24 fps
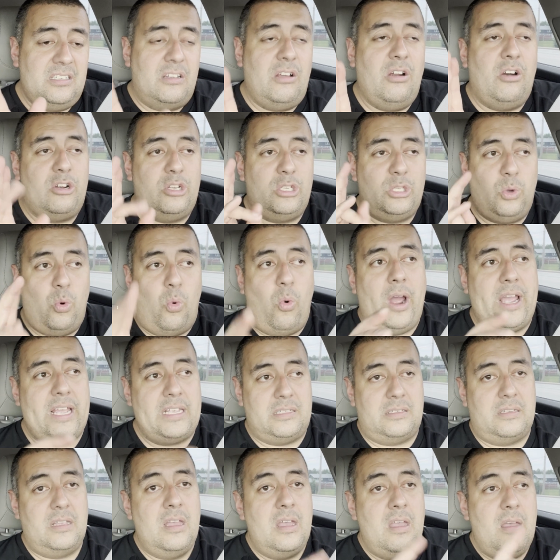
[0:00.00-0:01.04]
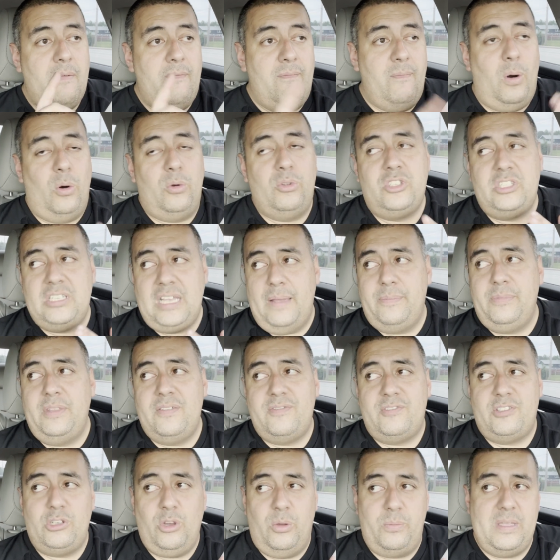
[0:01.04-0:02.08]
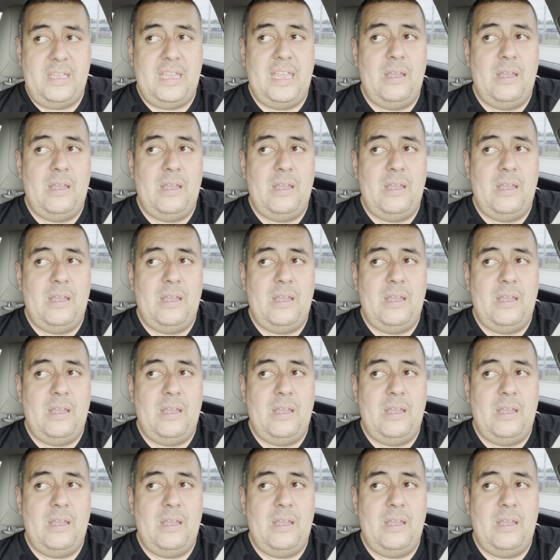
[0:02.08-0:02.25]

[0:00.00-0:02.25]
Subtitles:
car twice. Both times they've told me